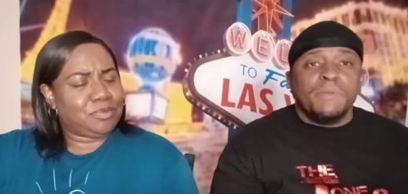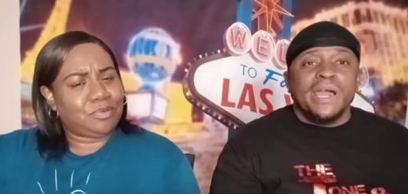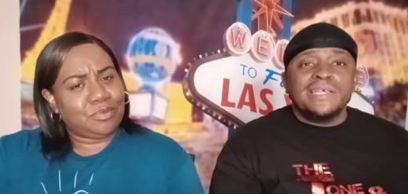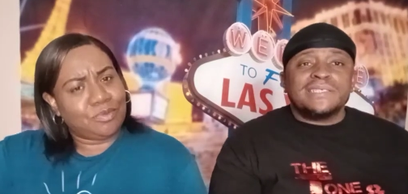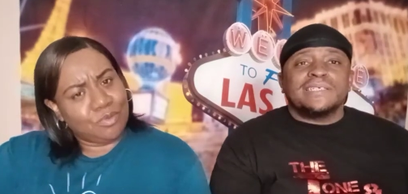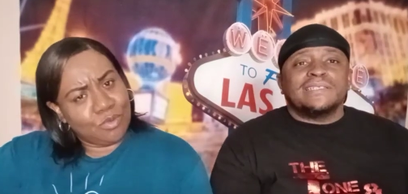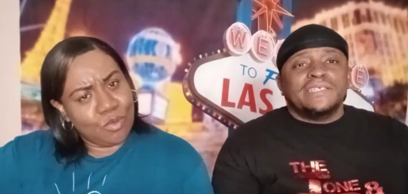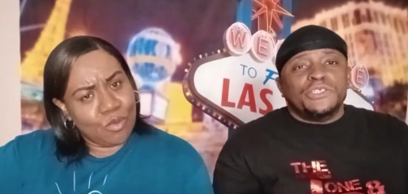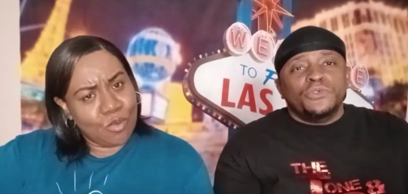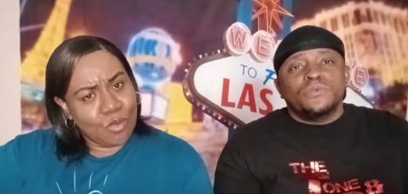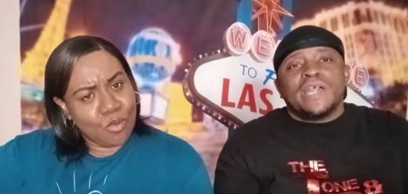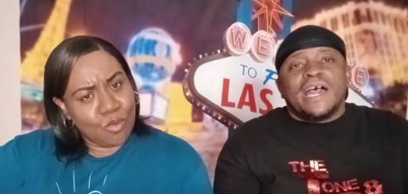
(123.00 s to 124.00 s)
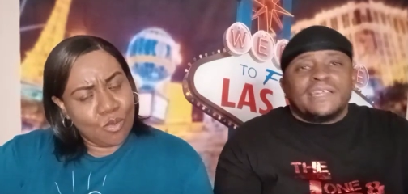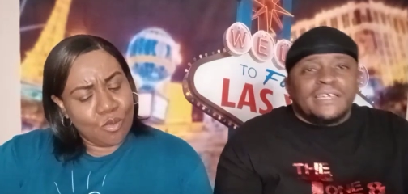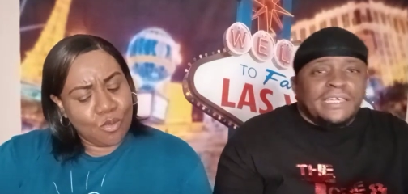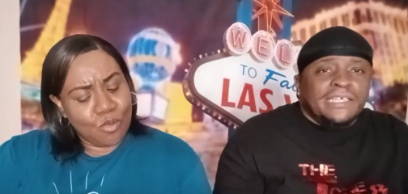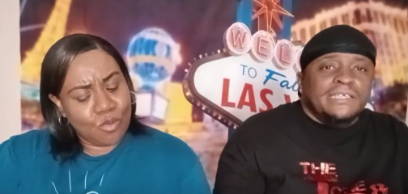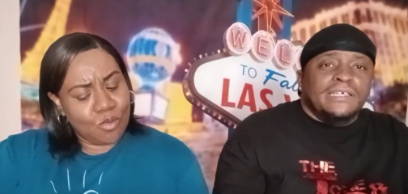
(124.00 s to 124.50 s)
Speaker 1: Basically, you
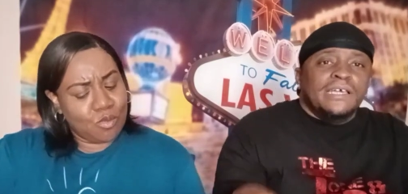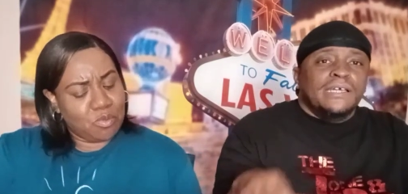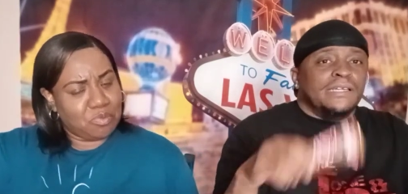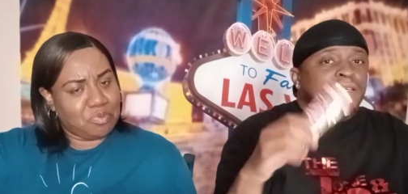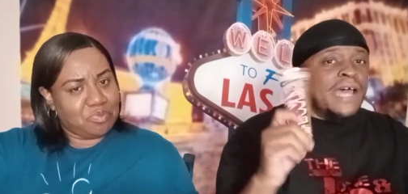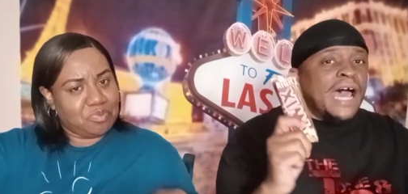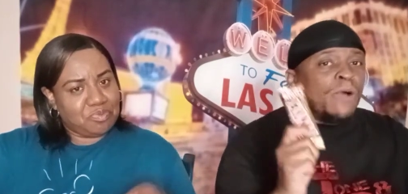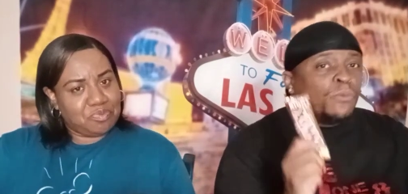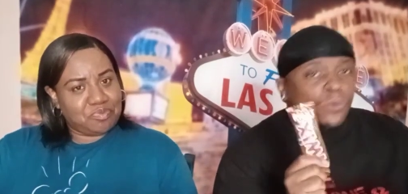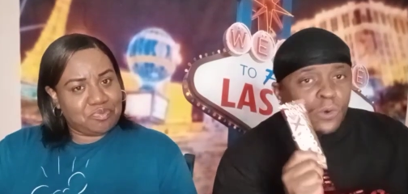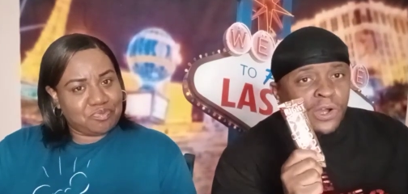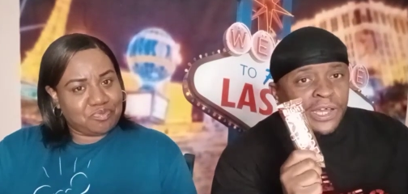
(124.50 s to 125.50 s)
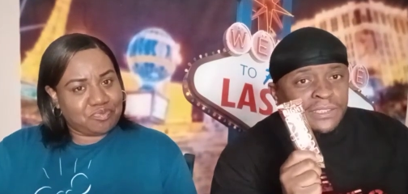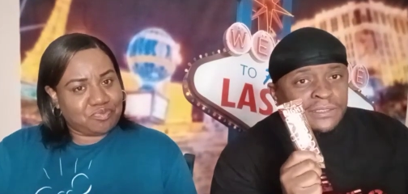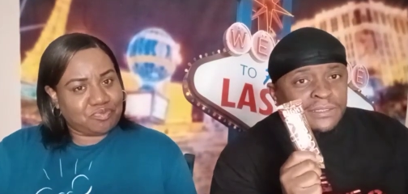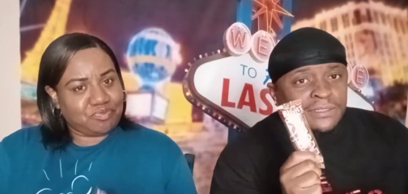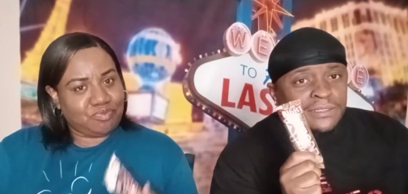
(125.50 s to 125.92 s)
gotta eat not one,